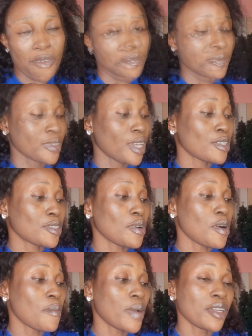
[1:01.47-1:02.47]
video.
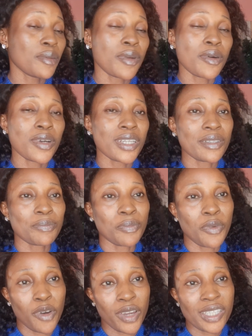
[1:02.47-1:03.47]
So on my number one
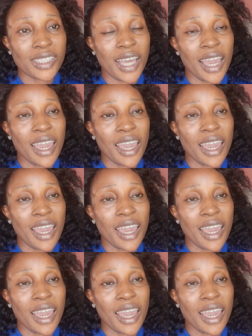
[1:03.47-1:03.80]
point, I